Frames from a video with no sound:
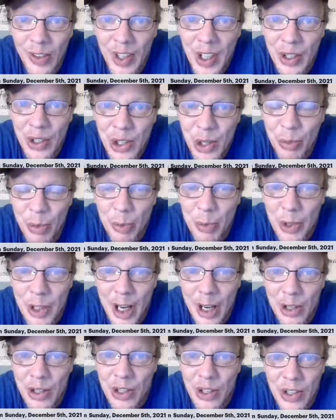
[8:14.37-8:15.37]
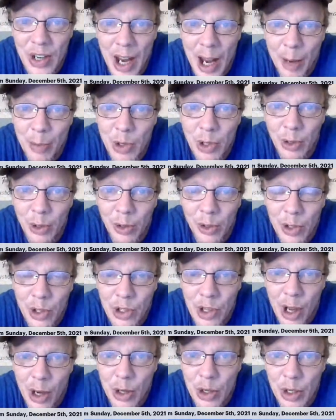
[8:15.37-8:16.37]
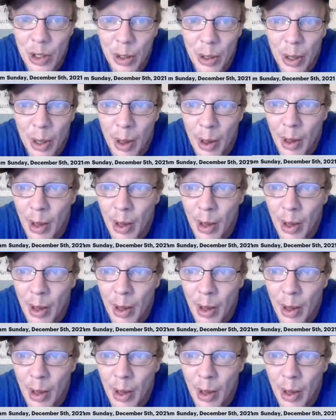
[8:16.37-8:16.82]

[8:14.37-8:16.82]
Consumer protections, absolutely astonishing.